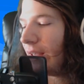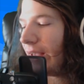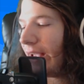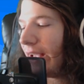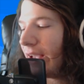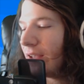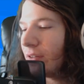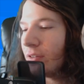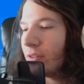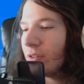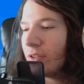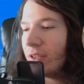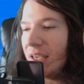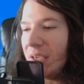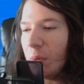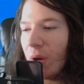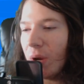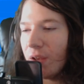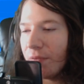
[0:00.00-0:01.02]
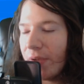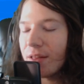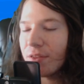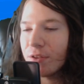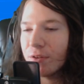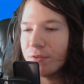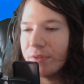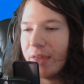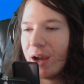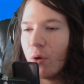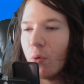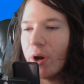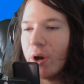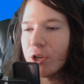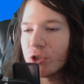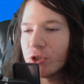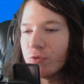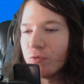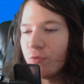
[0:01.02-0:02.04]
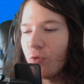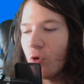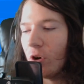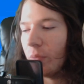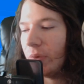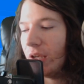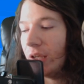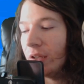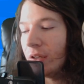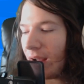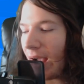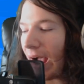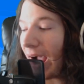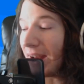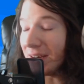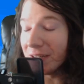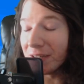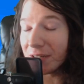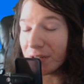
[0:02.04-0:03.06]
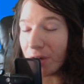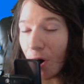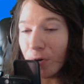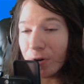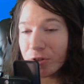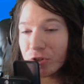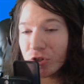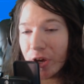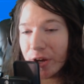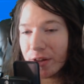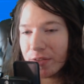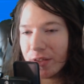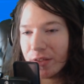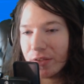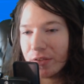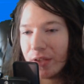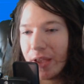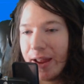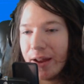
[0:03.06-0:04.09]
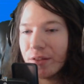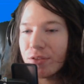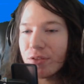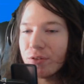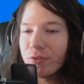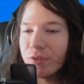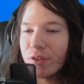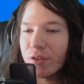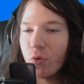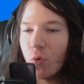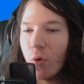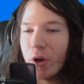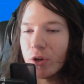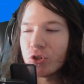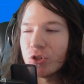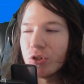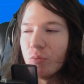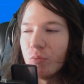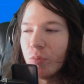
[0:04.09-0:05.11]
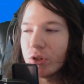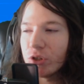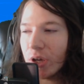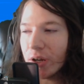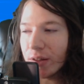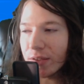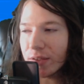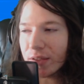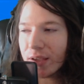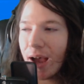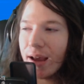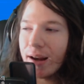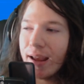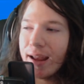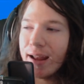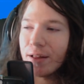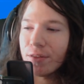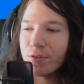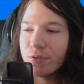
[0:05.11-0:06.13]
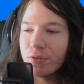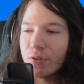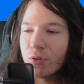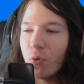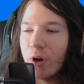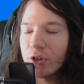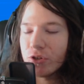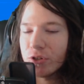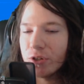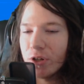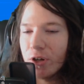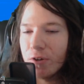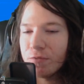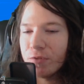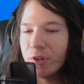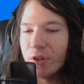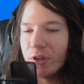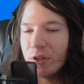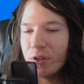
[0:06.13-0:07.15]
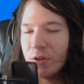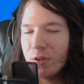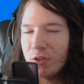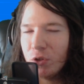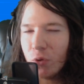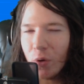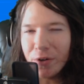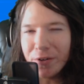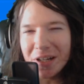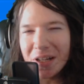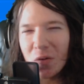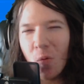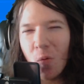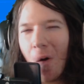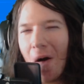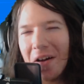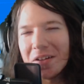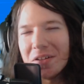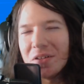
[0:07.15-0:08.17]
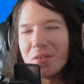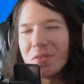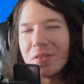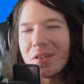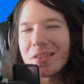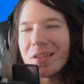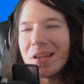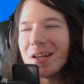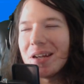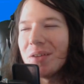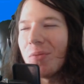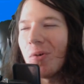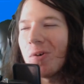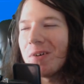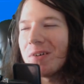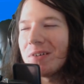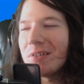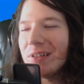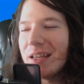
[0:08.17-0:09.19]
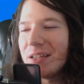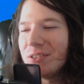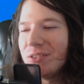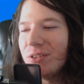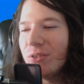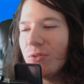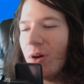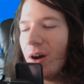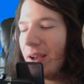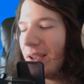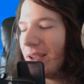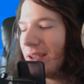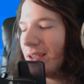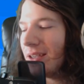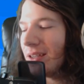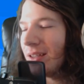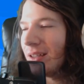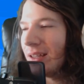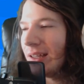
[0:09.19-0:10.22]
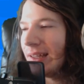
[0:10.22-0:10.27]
and Heatwave answered that question for me. I didn't go to Genesis to answer this question, but Genesis kind of answered the question of do I really want to do this anymore? Like, do I